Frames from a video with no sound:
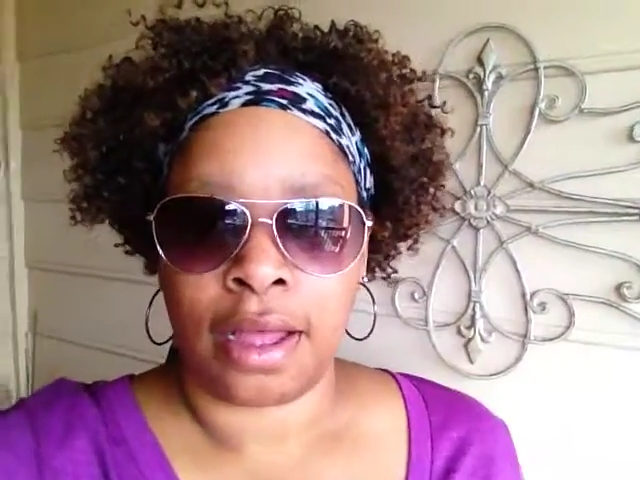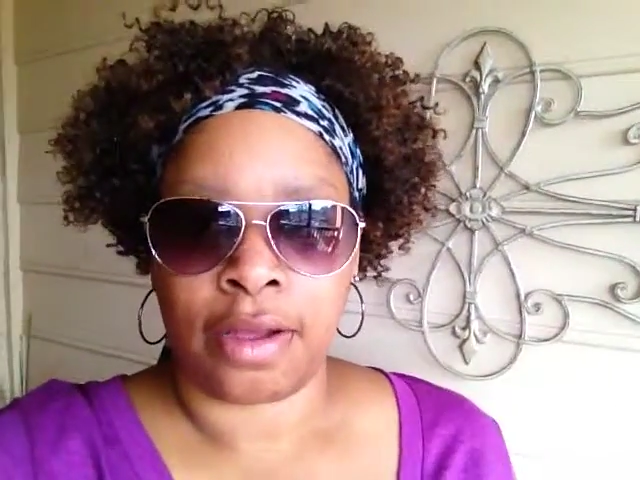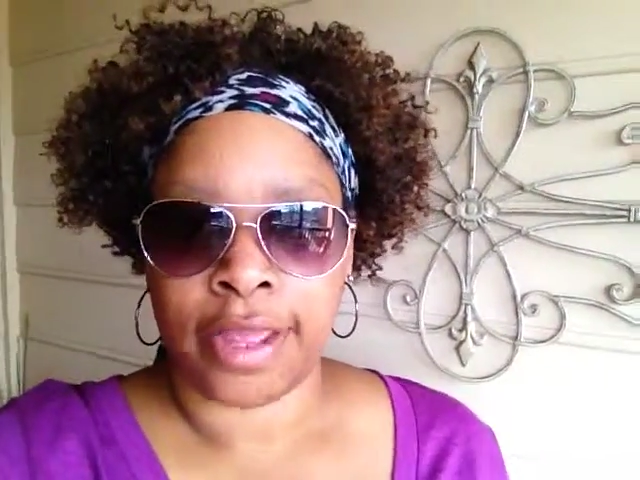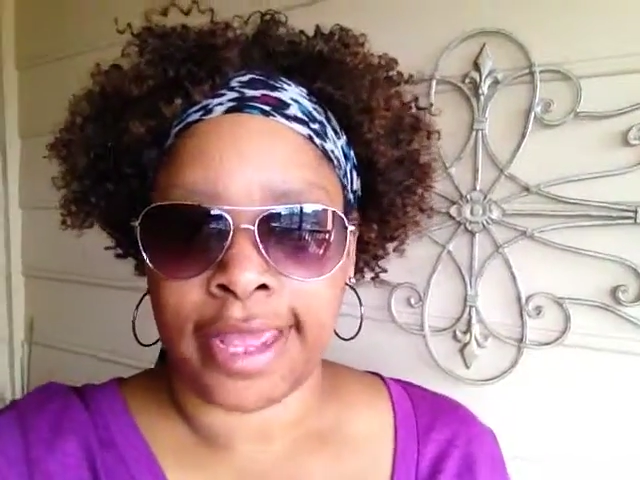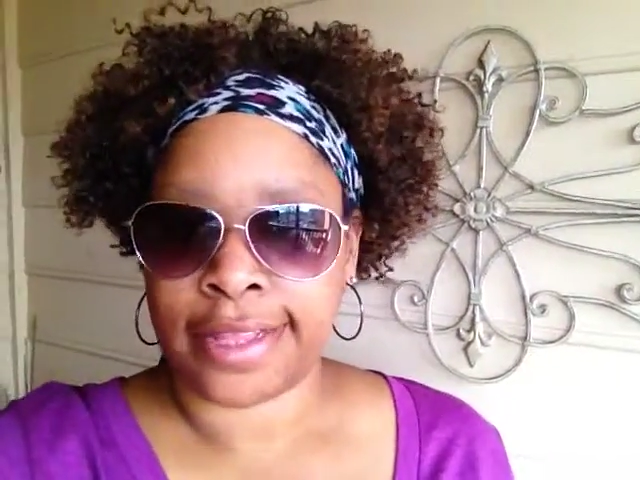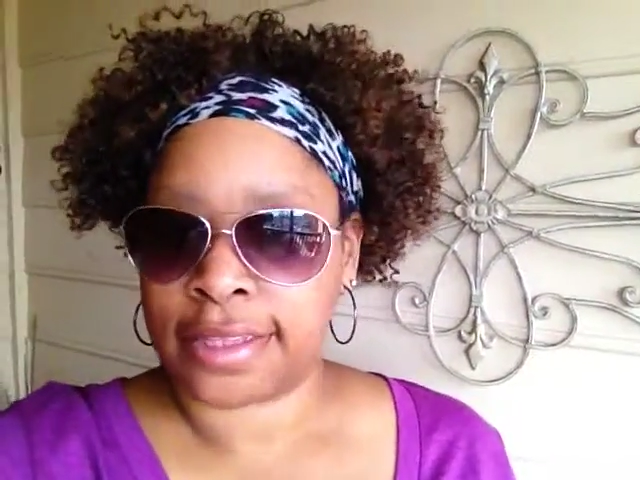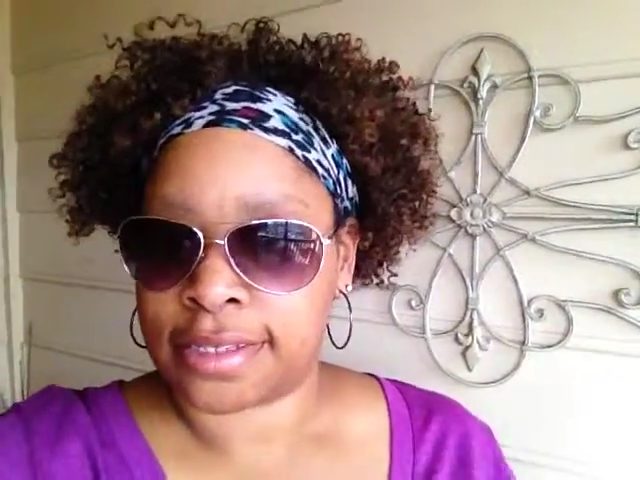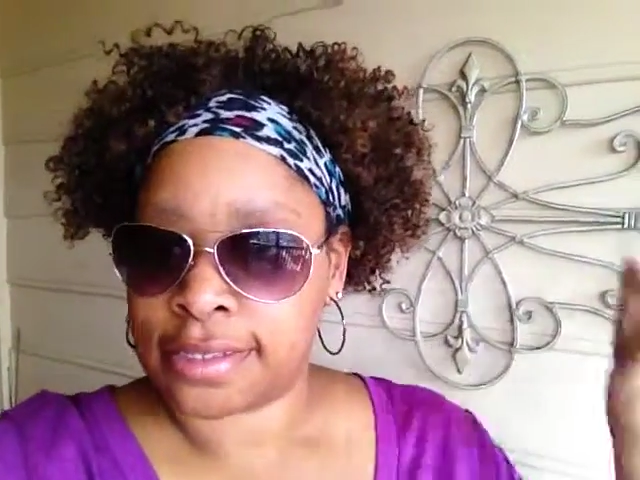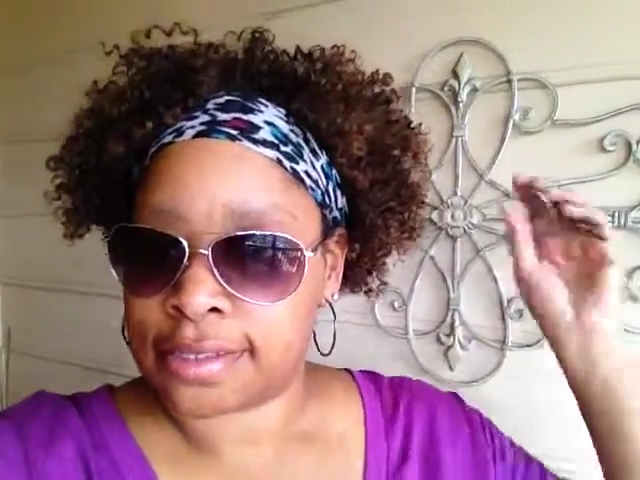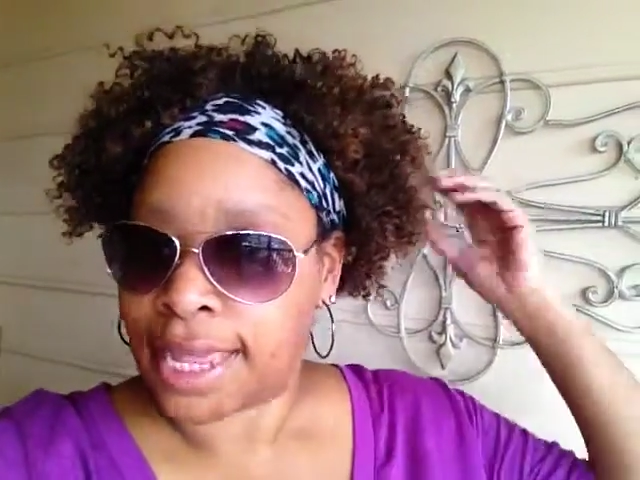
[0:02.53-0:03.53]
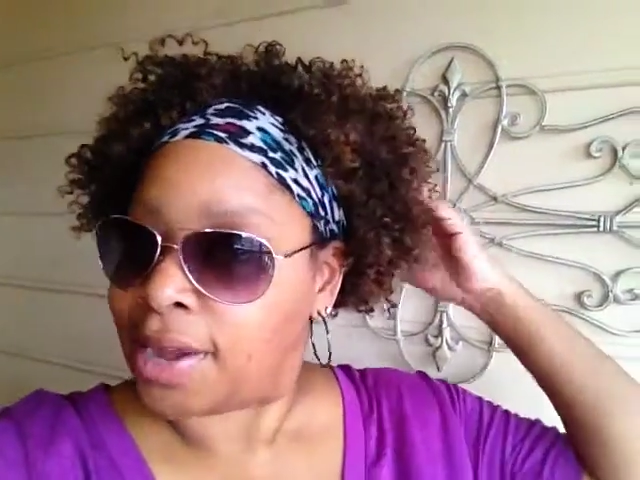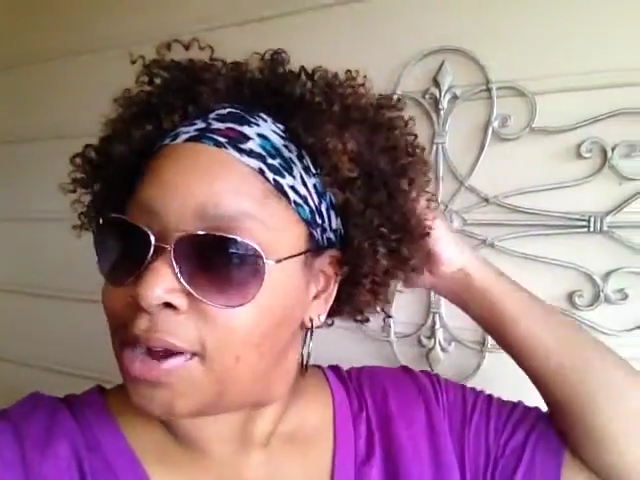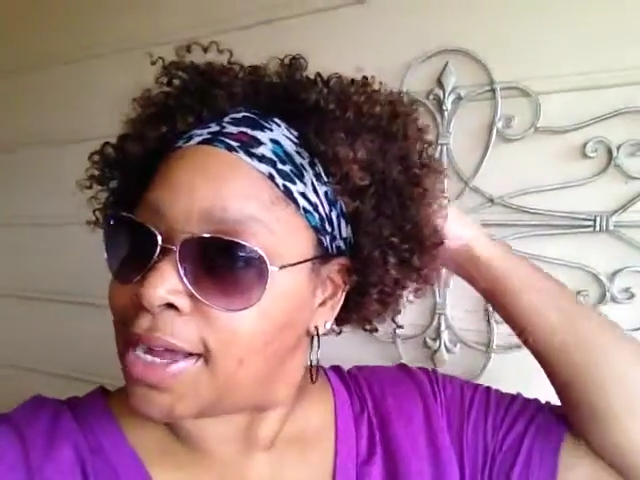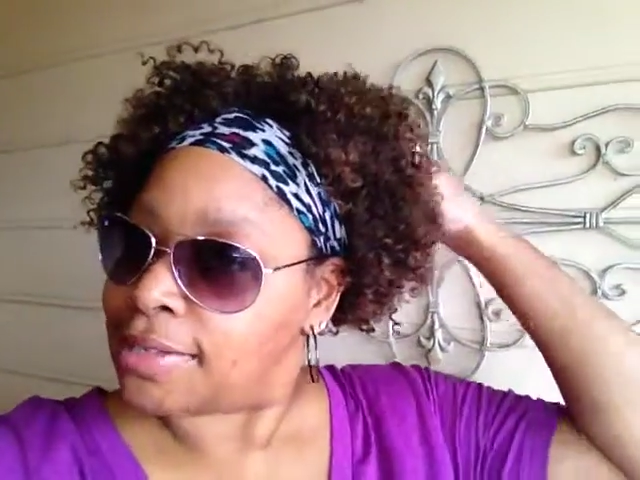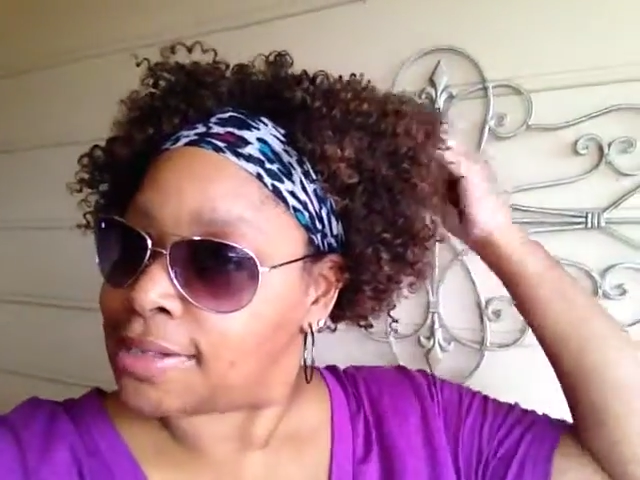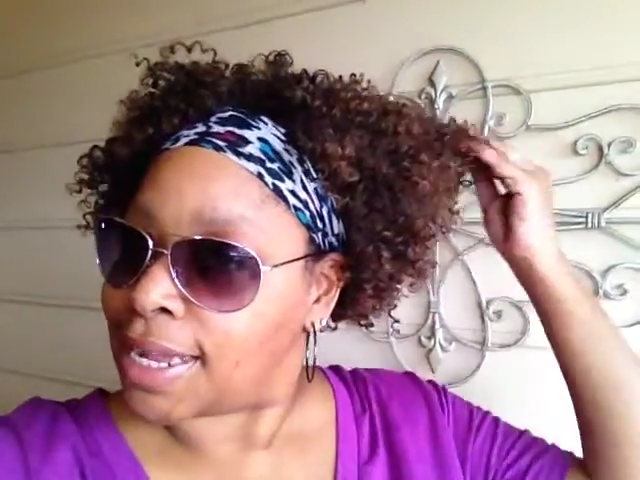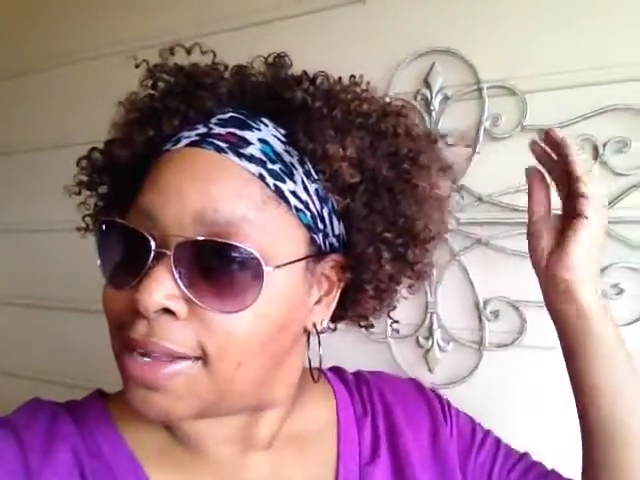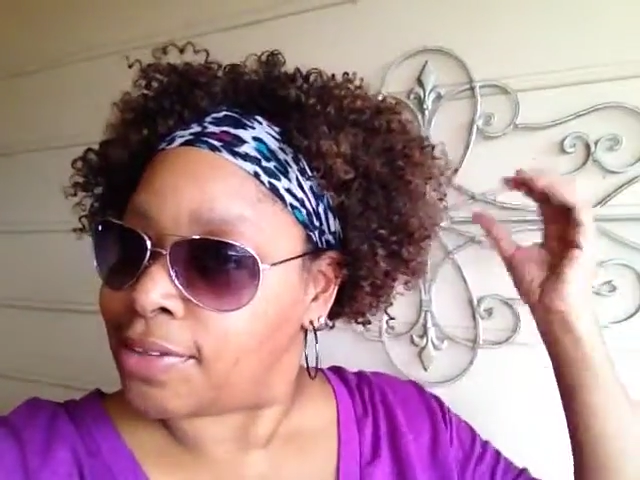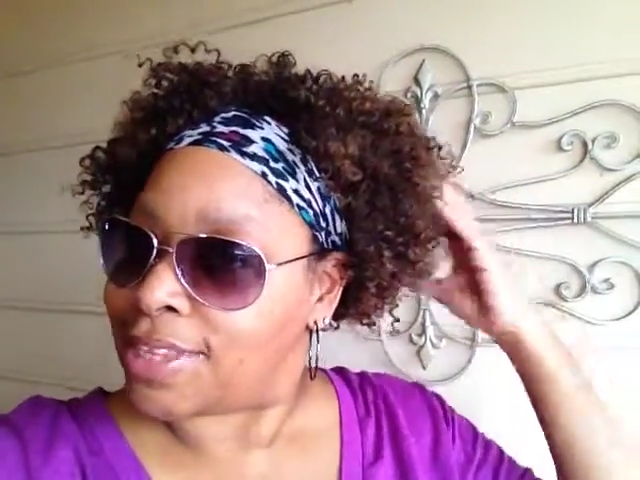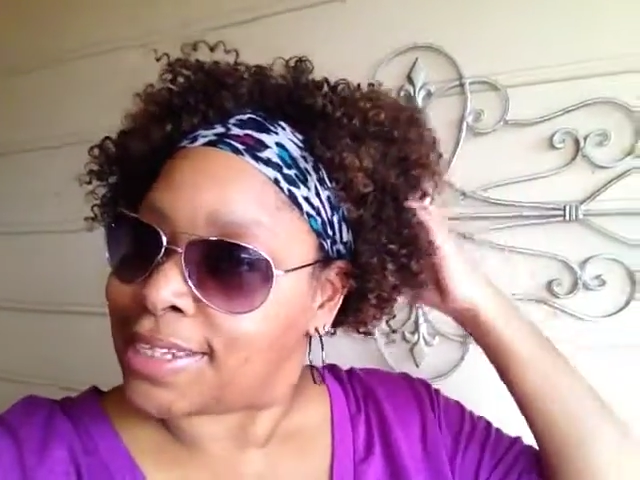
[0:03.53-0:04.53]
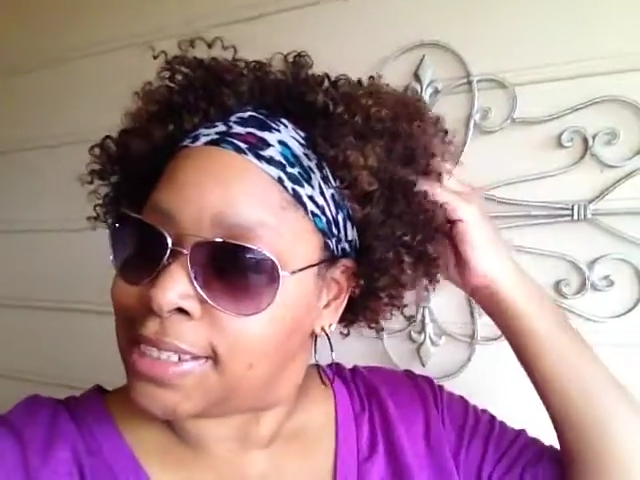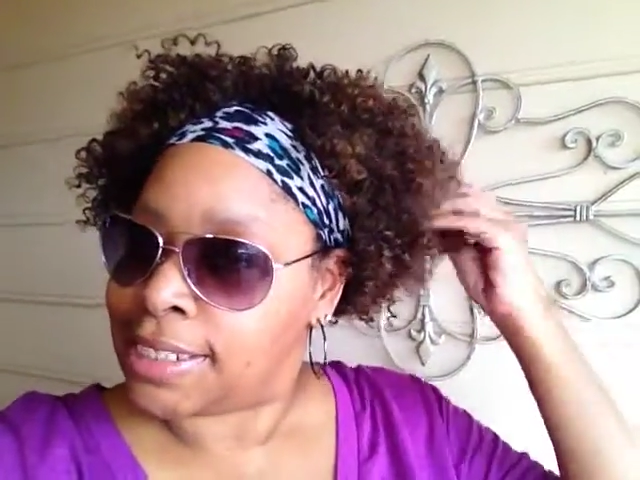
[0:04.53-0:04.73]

Okay, this is how I styled the